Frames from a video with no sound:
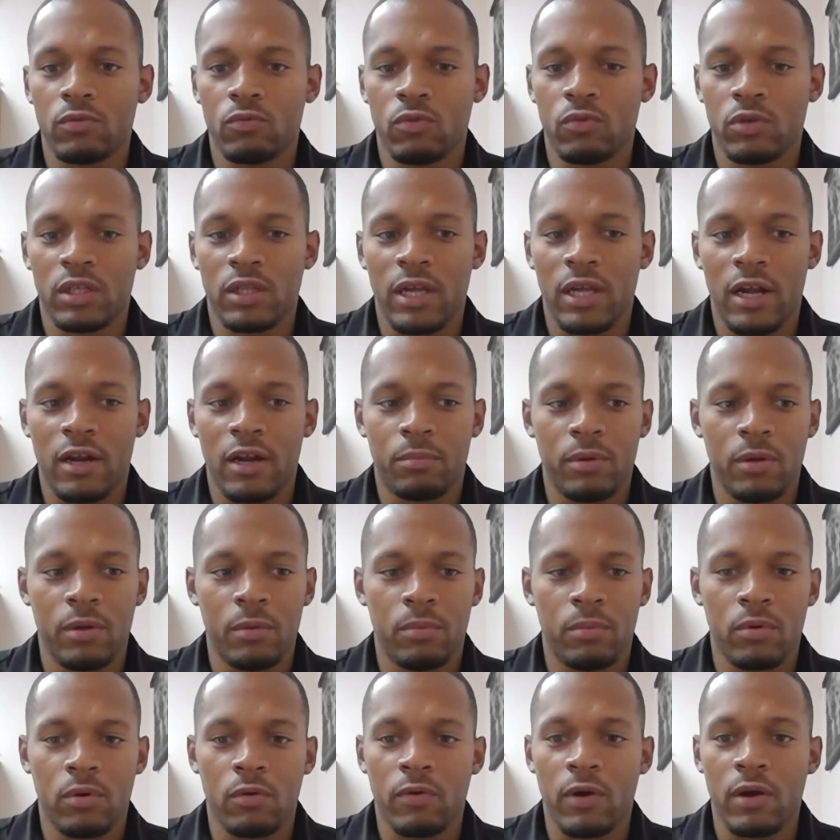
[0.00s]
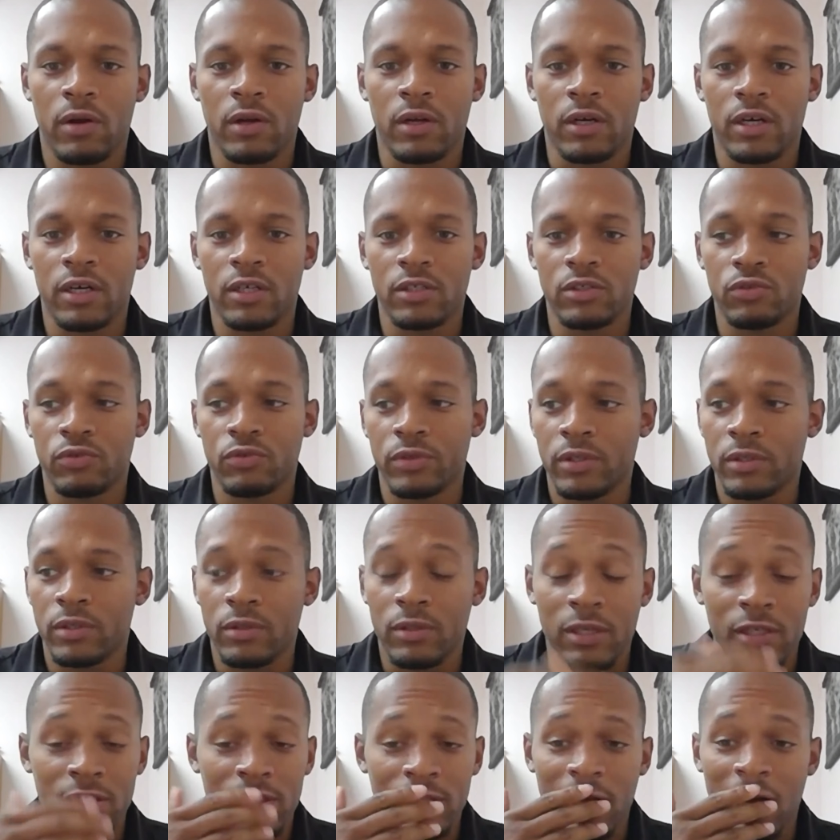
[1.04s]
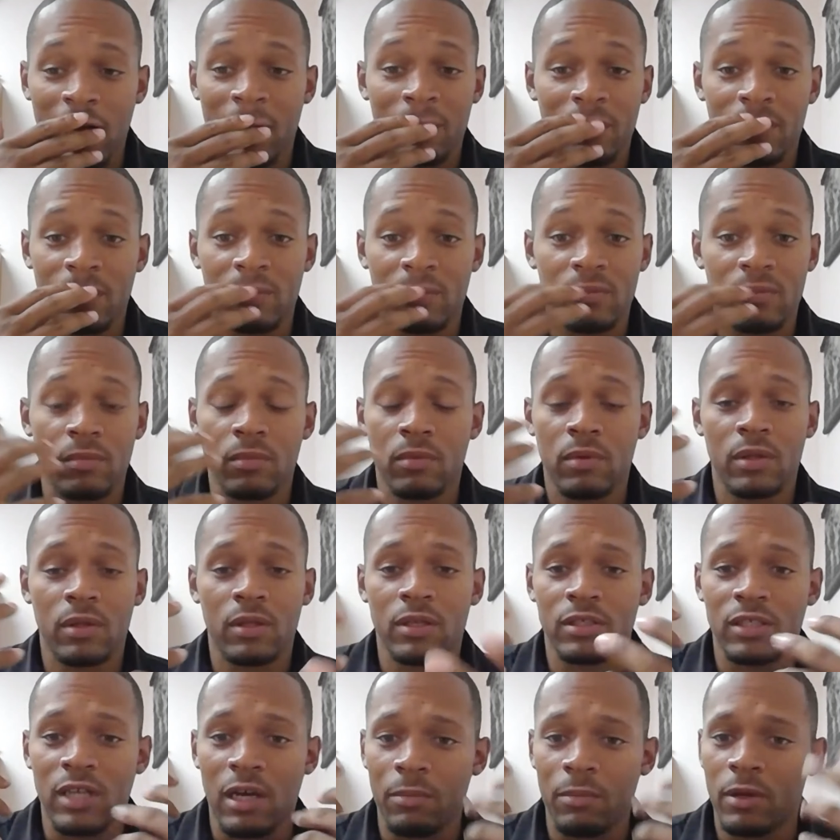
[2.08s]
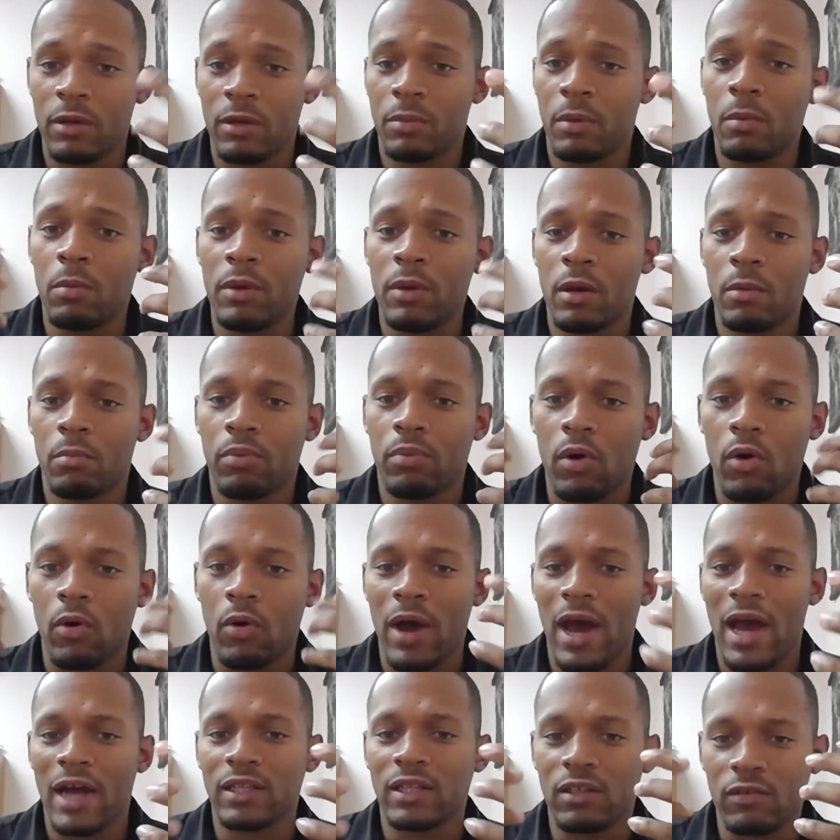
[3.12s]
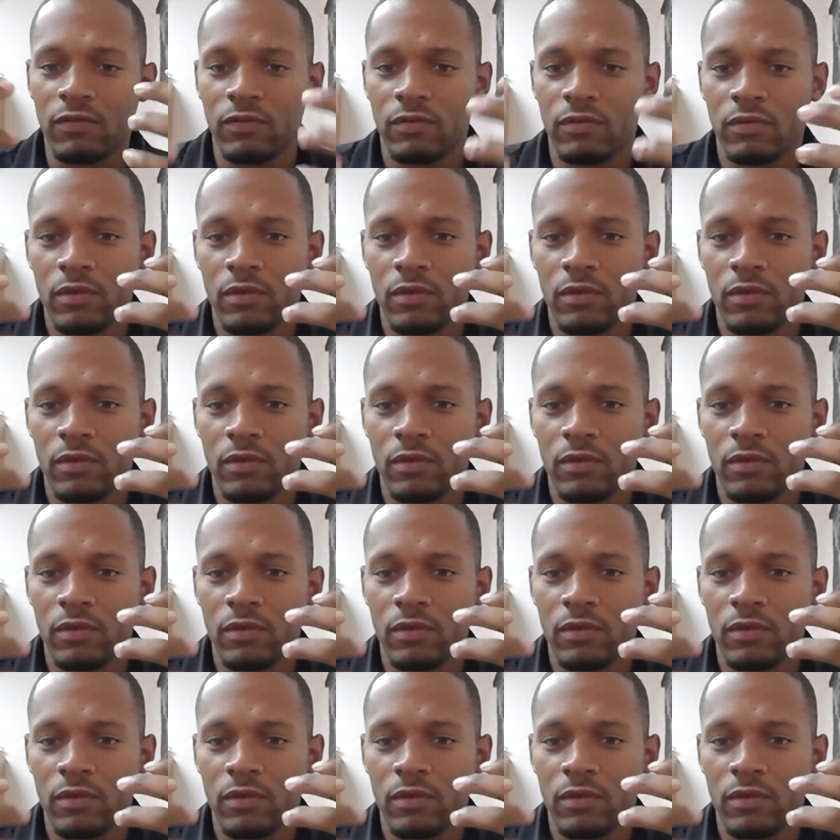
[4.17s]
with a lot of people around the country, there's not many people being proactive